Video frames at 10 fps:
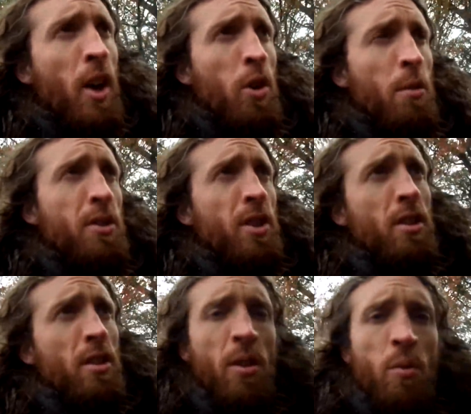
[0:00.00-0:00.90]
we'll be
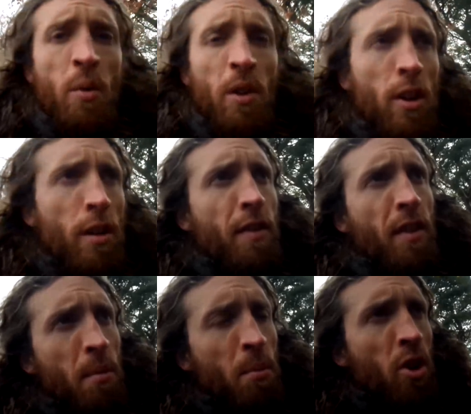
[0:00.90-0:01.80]
doing what we
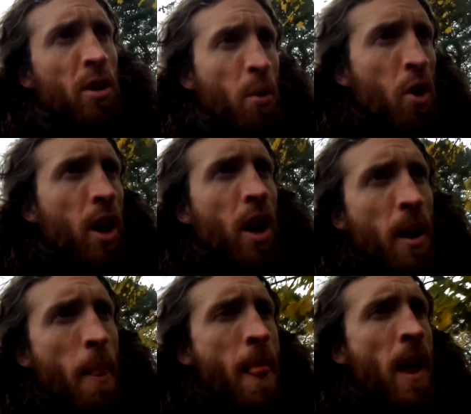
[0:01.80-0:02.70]
love more and more
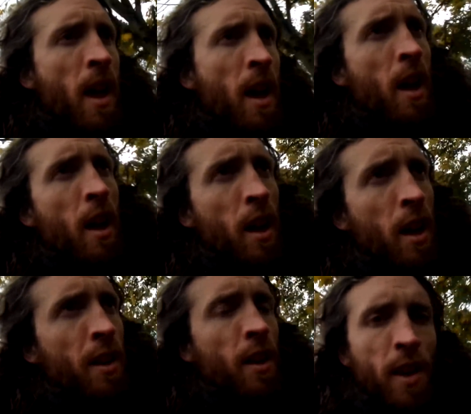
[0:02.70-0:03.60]

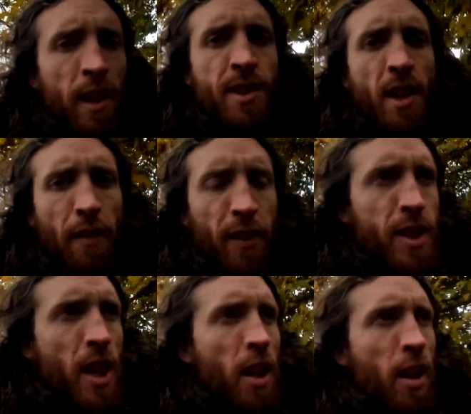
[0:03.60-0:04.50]
in
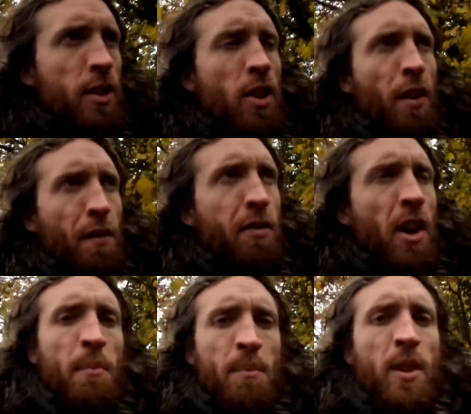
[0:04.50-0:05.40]
service, not
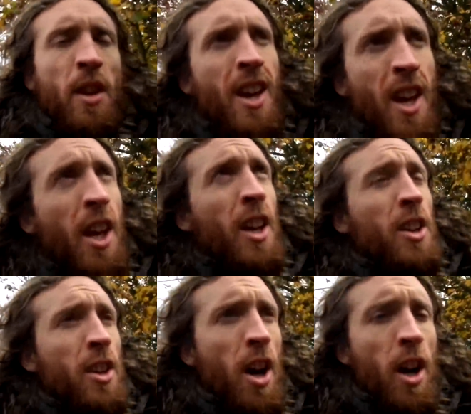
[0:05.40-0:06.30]
from
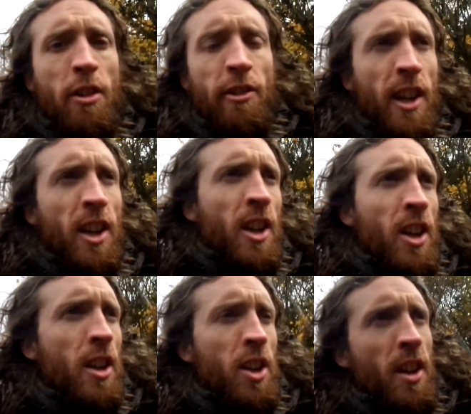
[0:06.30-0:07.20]
conquering
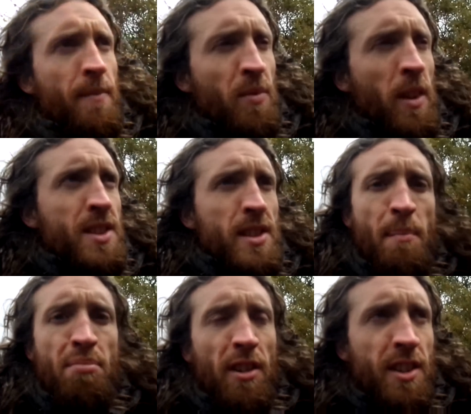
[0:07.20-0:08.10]

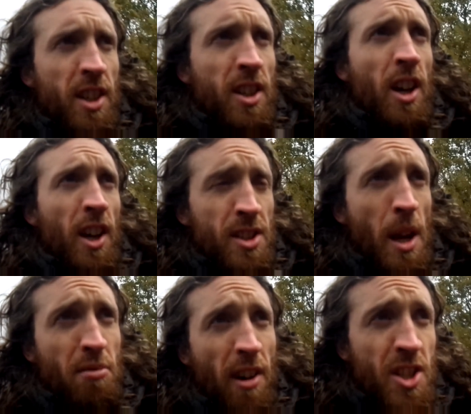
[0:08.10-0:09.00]
separate co-
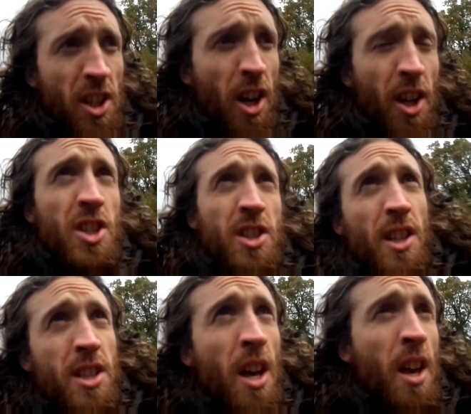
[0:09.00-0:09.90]
separation
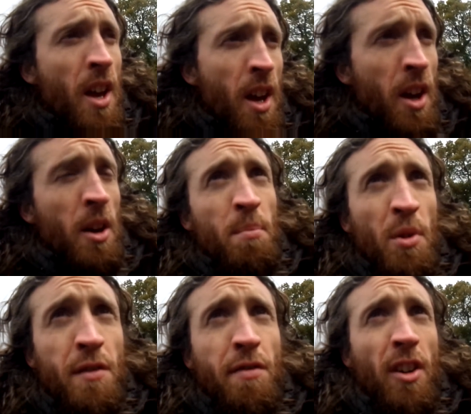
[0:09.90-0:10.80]
consciousness,
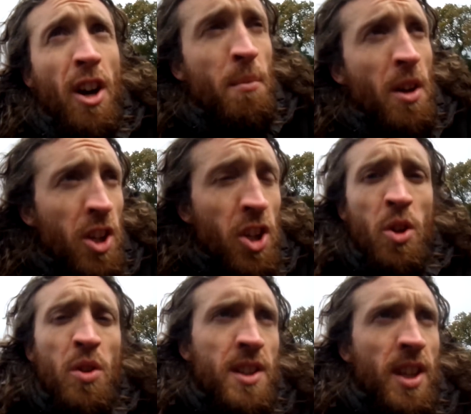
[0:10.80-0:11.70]
but from
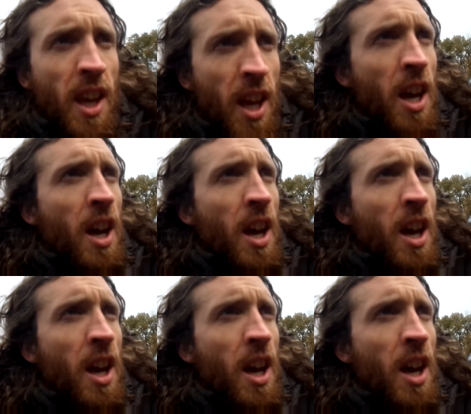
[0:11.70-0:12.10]
unity,